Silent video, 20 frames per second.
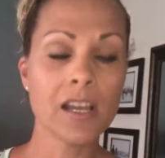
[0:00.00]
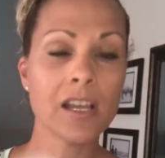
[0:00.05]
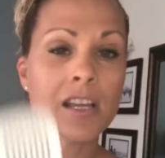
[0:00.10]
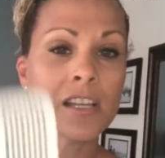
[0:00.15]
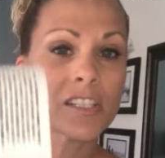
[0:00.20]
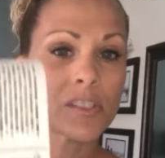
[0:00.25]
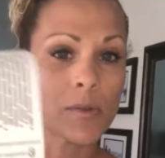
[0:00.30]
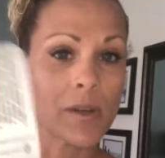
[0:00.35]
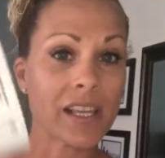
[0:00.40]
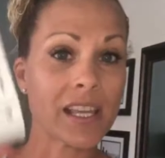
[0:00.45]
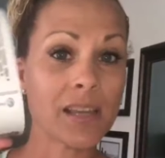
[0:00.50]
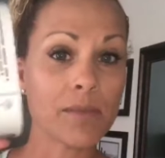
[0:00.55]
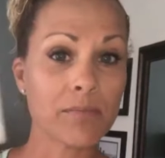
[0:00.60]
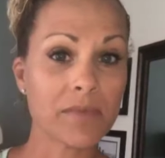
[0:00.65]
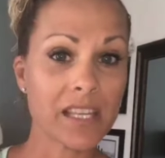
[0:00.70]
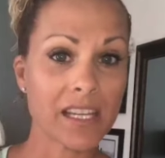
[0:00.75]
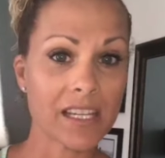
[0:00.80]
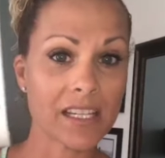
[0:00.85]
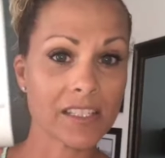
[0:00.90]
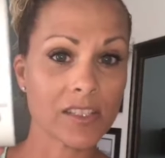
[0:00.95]
So I keep
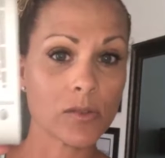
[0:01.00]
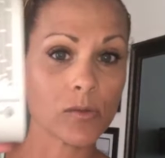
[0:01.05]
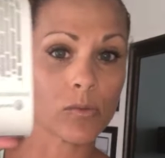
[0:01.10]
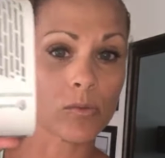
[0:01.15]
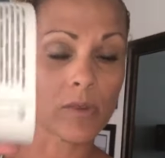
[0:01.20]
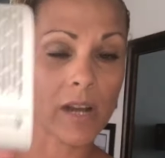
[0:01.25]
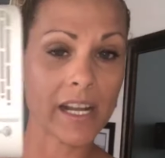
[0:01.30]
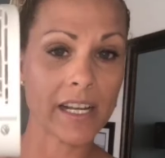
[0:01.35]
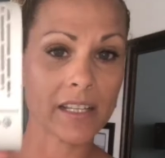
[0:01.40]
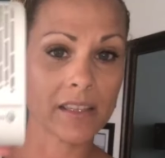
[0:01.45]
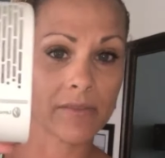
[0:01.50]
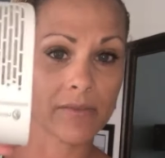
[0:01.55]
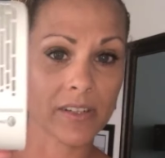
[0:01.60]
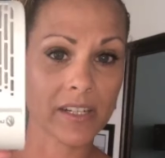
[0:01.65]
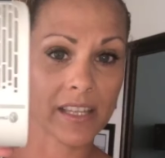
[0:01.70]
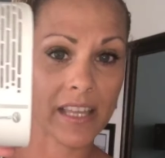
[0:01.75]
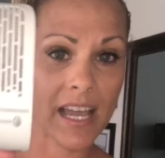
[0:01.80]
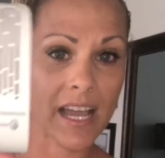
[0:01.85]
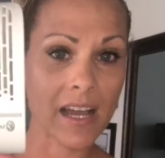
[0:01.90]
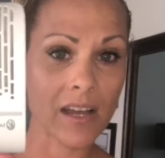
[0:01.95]
this right at the front
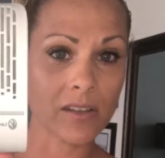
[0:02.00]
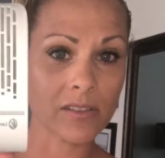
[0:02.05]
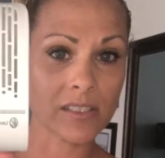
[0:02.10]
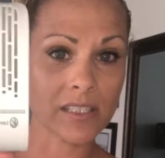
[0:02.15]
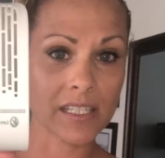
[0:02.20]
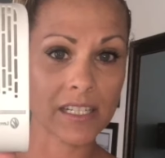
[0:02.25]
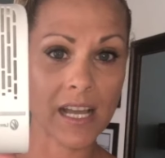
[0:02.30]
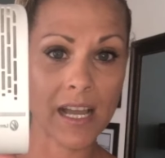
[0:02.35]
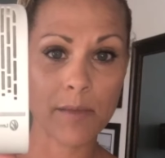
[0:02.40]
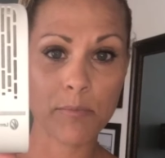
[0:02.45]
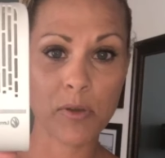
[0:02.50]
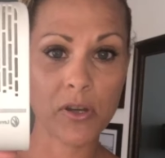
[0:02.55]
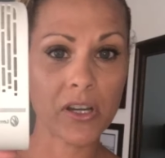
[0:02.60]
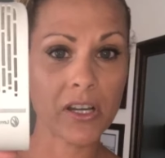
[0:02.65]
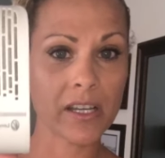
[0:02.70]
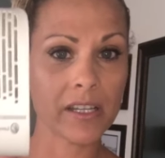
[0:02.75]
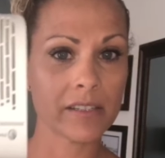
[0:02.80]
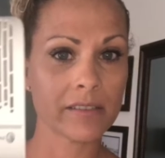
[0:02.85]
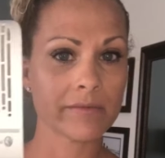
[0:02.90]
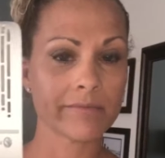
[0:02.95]
of the house, and I
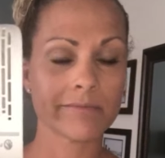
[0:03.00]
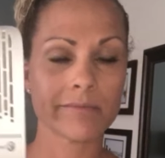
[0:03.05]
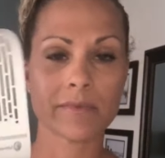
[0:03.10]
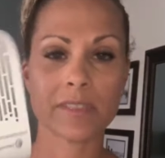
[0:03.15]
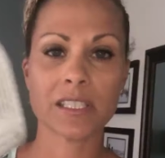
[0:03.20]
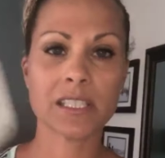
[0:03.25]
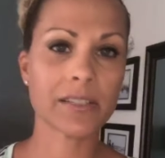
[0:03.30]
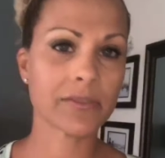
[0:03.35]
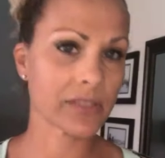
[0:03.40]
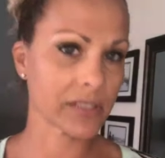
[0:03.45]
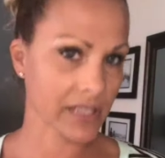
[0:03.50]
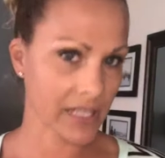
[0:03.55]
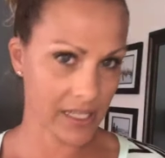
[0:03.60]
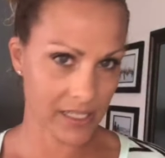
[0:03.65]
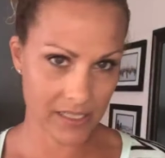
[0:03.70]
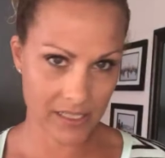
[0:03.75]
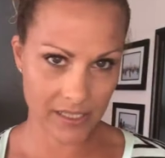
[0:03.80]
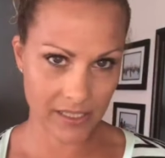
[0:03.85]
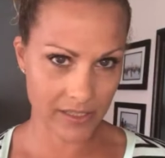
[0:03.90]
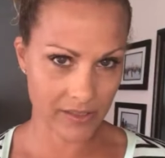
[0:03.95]
put different
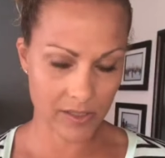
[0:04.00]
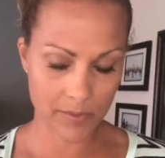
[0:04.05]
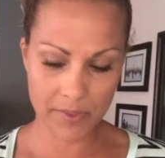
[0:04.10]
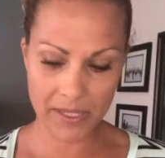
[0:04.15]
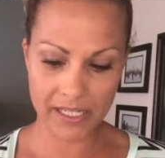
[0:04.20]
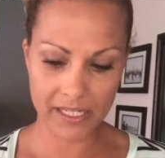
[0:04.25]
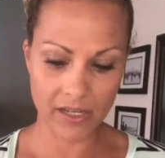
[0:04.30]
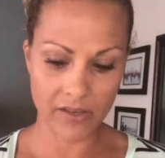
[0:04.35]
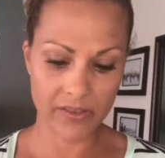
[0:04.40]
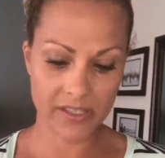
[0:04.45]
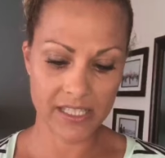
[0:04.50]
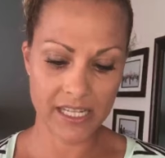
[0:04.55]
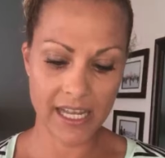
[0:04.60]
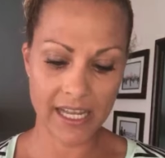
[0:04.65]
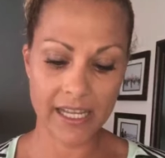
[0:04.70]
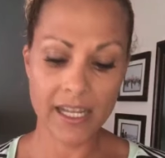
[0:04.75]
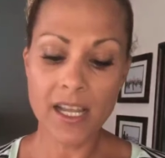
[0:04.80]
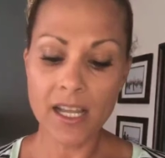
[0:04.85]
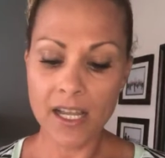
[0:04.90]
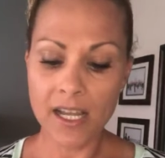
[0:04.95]
things in there depending on the
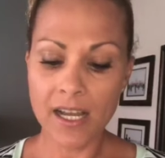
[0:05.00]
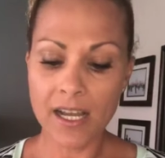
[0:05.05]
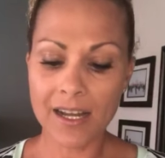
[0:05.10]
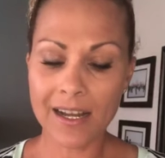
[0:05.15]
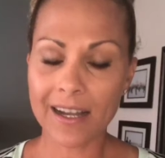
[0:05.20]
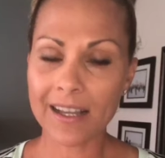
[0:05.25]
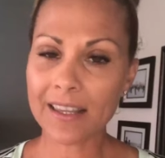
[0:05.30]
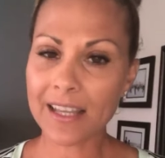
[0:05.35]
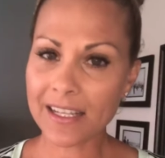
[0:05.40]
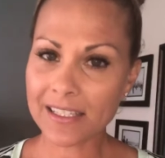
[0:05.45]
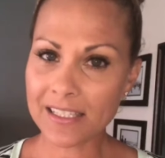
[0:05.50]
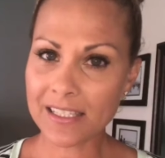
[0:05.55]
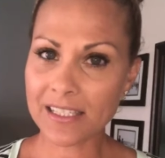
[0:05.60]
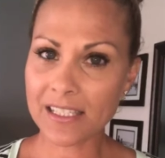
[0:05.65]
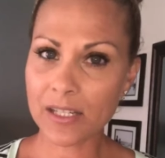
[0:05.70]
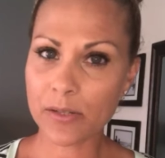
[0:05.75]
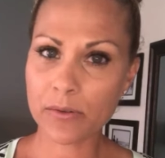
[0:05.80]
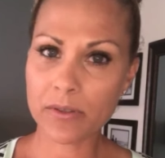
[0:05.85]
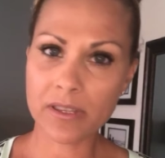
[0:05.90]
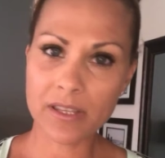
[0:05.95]
day. I like to
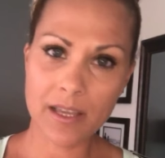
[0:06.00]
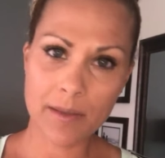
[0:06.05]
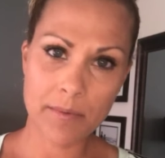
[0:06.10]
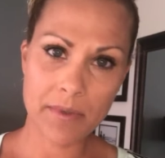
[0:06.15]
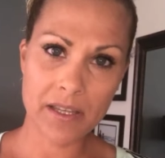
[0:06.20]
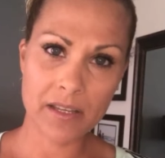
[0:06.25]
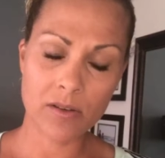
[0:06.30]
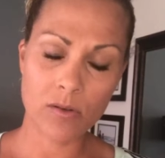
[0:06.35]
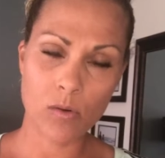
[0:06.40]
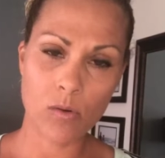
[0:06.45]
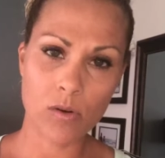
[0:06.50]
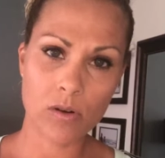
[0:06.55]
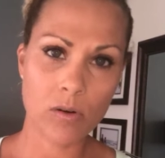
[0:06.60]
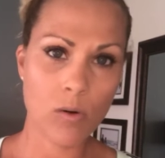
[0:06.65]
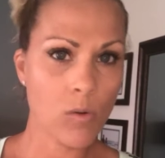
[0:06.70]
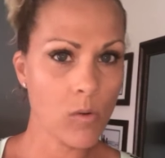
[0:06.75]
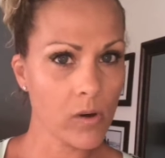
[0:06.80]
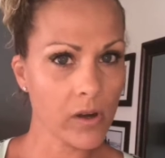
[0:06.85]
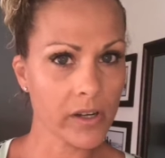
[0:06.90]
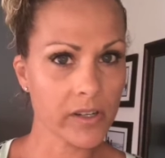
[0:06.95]
stick with lemon or
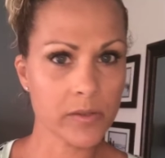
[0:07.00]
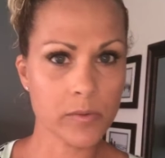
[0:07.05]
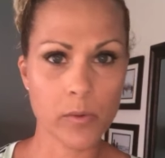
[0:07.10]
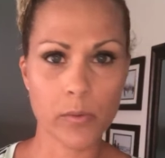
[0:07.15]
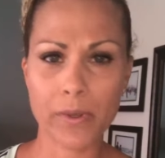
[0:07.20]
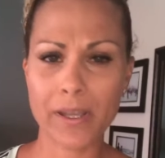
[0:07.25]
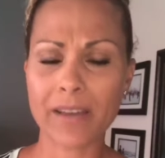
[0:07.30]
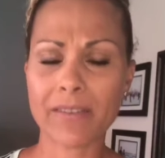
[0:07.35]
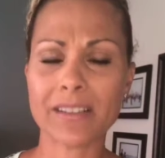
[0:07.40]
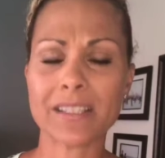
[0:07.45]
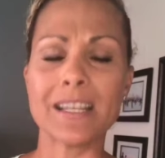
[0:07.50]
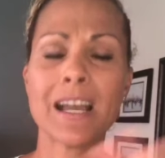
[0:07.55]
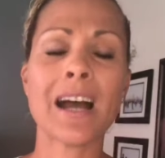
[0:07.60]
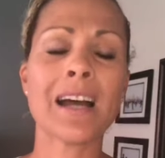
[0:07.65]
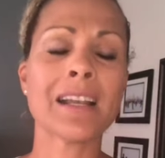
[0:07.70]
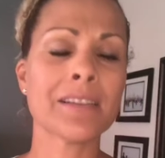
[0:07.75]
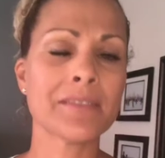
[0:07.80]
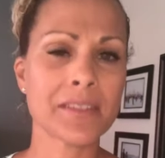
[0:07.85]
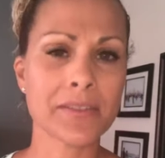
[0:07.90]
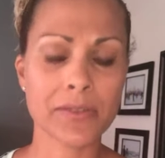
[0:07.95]
orange, but we have a
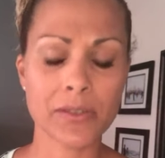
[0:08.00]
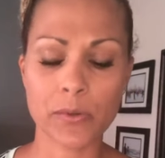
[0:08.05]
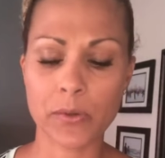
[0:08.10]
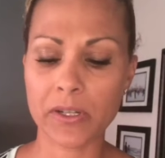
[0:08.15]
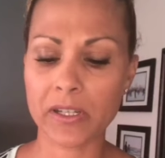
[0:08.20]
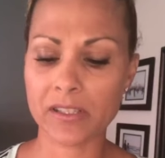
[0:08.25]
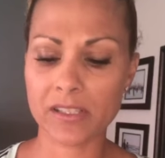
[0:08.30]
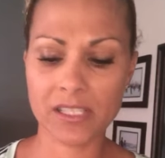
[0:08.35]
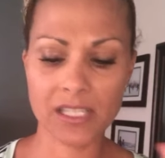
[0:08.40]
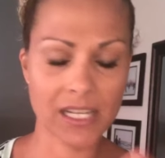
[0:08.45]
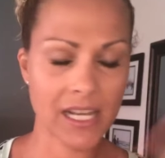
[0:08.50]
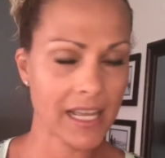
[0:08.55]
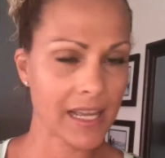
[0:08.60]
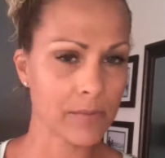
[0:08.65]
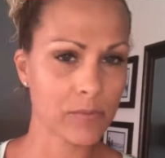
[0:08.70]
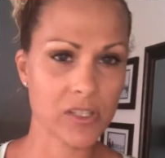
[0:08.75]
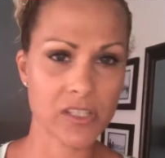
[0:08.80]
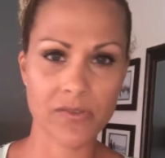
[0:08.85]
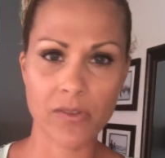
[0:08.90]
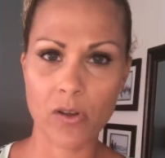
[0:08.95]
ton of different oils. Today I'm
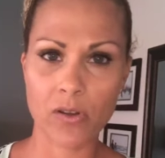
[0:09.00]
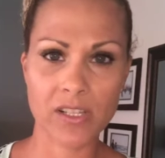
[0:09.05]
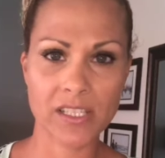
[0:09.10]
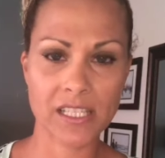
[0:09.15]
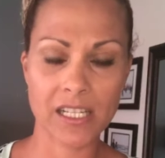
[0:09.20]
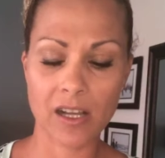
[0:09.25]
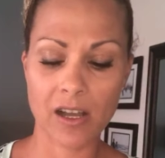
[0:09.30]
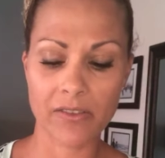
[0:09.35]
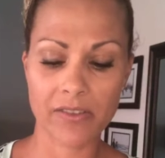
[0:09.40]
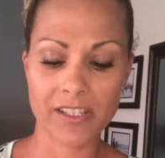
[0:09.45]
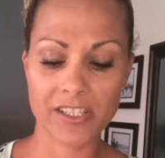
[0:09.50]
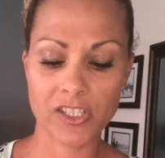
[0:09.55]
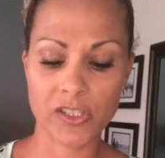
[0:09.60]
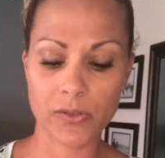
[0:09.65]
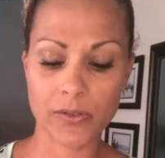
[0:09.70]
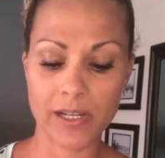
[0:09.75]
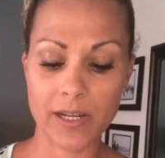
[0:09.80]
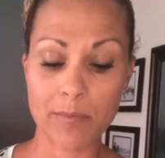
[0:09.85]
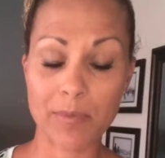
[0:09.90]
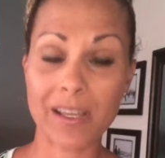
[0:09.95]
just focusing on these
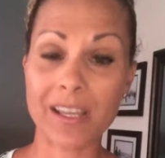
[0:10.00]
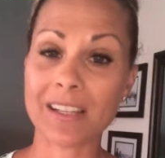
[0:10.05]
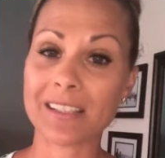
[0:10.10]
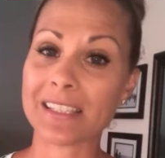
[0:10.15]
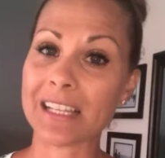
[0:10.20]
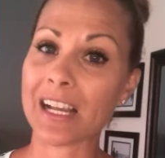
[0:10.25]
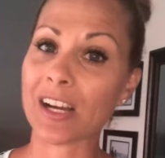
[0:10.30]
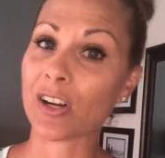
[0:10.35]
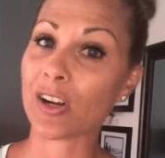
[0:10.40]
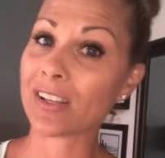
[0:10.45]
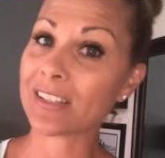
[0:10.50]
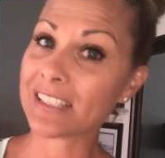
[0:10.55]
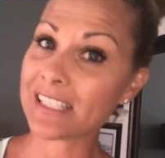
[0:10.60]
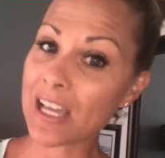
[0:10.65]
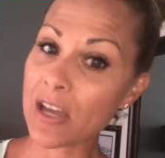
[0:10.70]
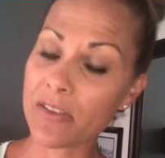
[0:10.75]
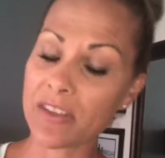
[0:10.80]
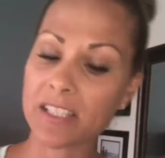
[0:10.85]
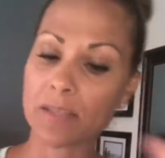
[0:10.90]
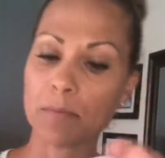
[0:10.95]
3 because they are on
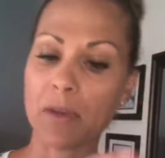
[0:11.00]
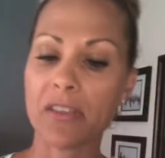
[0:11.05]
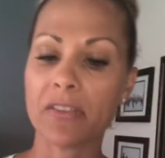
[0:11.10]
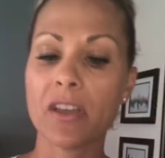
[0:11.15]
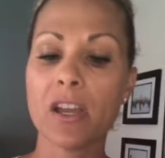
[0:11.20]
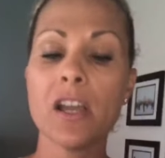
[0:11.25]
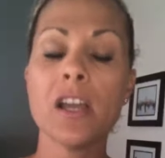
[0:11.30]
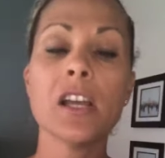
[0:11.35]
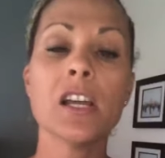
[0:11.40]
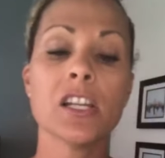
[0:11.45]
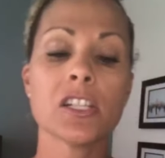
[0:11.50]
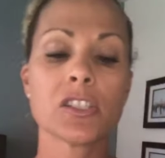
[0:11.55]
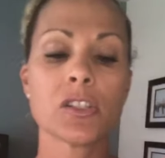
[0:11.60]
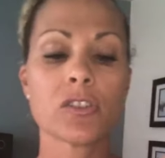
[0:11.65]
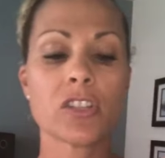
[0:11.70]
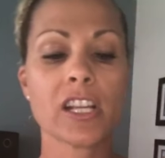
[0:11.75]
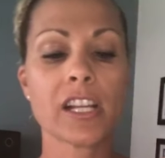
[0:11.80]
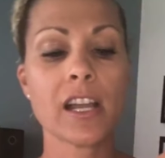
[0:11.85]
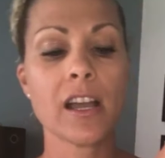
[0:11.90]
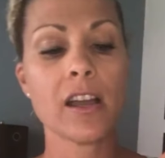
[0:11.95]
sale this month. So
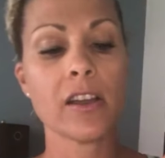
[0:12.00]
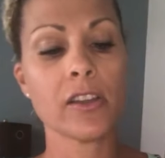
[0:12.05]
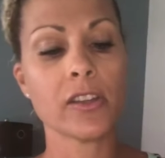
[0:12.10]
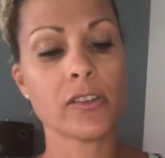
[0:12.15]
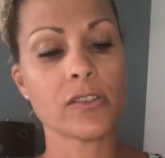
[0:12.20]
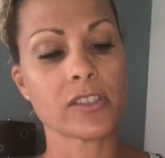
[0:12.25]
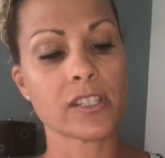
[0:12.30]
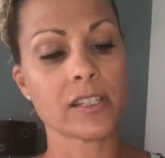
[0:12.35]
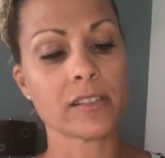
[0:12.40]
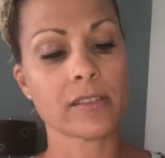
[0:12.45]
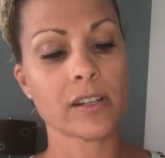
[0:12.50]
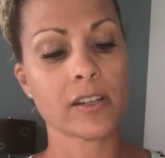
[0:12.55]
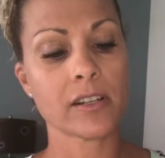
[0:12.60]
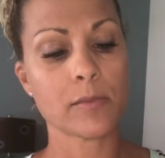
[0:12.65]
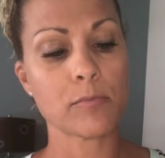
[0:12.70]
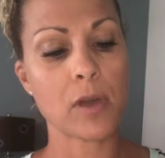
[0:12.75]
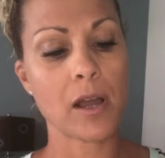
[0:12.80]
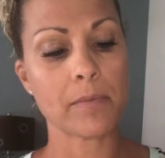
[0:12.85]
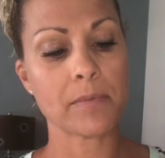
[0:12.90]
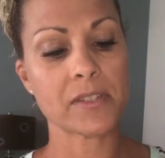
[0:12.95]
check out how you use it. I already
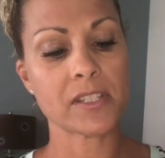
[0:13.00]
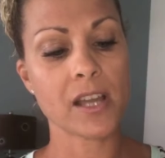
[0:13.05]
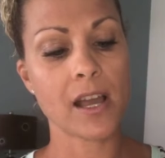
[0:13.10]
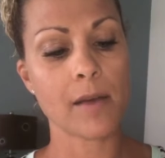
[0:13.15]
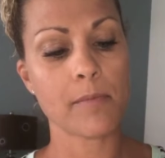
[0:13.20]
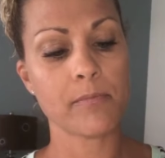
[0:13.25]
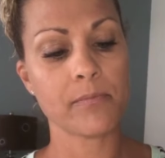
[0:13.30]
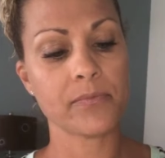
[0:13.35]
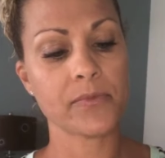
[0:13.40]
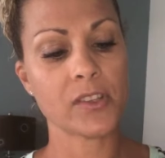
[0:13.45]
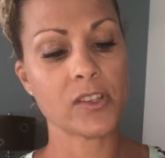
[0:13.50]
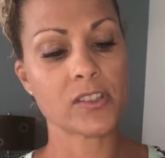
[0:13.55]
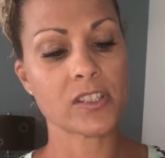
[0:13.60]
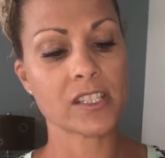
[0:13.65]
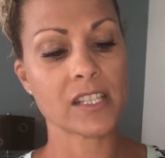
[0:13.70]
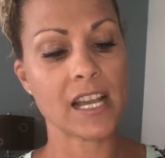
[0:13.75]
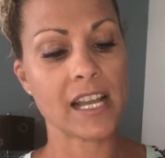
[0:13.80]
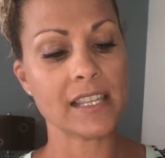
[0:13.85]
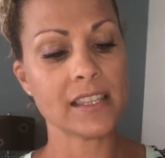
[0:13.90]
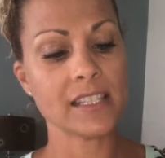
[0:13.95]
popped the top. You
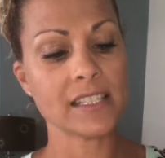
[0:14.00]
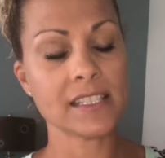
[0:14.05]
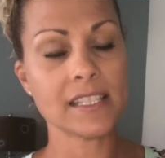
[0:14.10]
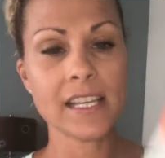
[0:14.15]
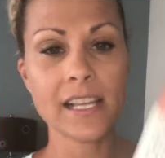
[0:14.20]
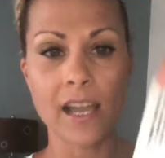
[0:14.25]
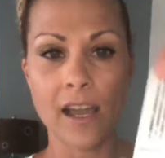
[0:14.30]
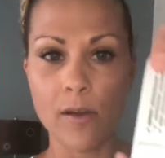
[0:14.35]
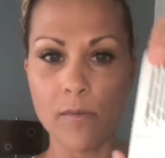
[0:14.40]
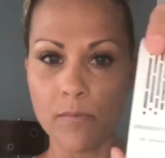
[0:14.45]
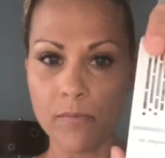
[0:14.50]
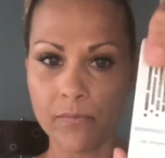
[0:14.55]
slide this thing up.